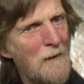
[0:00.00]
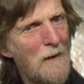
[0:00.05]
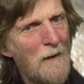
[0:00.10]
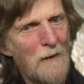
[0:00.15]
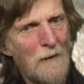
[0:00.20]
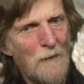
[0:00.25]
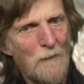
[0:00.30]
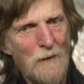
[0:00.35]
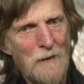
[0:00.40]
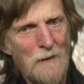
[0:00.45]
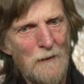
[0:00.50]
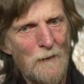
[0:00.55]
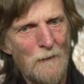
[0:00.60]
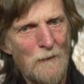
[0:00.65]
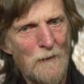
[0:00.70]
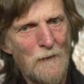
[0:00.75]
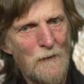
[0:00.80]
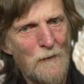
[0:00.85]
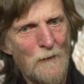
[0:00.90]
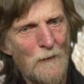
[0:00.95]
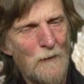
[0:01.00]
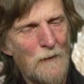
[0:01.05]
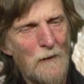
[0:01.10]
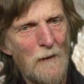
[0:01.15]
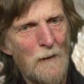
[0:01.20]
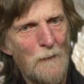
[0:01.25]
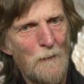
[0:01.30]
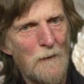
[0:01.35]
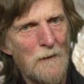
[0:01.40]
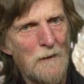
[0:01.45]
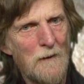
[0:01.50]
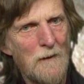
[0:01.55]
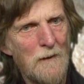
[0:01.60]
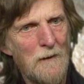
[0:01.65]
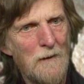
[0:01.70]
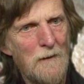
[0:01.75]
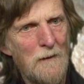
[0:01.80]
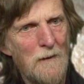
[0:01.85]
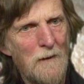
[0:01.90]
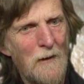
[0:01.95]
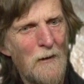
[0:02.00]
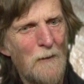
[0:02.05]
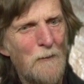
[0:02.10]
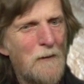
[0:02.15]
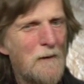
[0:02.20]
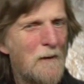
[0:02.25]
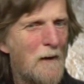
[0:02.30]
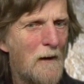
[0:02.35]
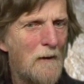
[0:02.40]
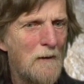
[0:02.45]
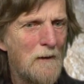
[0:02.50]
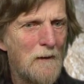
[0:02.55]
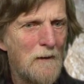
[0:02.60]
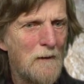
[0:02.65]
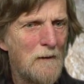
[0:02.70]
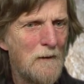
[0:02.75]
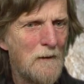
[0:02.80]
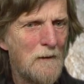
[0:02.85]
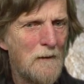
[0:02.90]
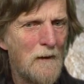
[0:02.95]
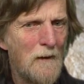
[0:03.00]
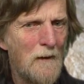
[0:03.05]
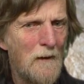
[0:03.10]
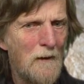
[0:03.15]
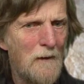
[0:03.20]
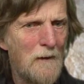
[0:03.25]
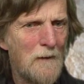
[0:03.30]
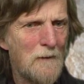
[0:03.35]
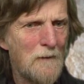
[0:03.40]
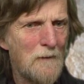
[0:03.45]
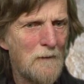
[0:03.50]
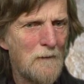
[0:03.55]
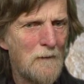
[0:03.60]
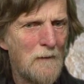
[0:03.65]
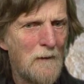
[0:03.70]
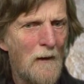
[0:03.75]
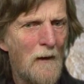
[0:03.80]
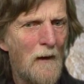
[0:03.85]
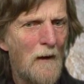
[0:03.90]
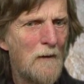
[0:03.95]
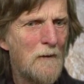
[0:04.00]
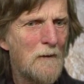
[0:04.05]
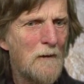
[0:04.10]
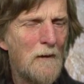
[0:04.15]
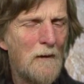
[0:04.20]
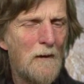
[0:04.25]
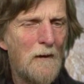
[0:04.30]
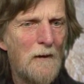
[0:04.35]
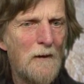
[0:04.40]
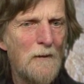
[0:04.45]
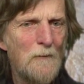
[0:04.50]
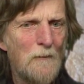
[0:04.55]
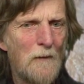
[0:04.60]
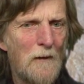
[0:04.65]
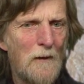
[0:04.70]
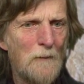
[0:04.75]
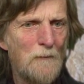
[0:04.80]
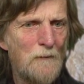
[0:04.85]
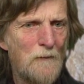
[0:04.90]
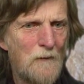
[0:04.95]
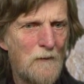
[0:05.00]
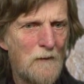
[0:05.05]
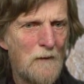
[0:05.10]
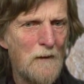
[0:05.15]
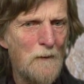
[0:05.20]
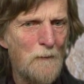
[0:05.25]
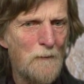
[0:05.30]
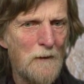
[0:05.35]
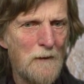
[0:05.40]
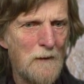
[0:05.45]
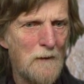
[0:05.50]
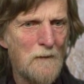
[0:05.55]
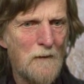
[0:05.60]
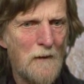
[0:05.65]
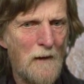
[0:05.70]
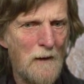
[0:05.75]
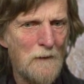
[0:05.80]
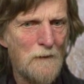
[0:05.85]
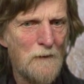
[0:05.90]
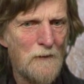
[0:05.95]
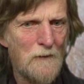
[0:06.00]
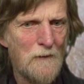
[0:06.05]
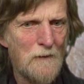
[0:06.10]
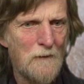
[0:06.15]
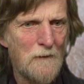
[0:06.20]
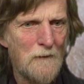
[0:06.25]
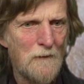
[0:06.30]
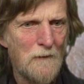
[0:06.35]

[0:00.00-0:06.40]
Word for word: out of ignorance or deliberately. But no, you, you can't. Look, I'm I'm deeply attached.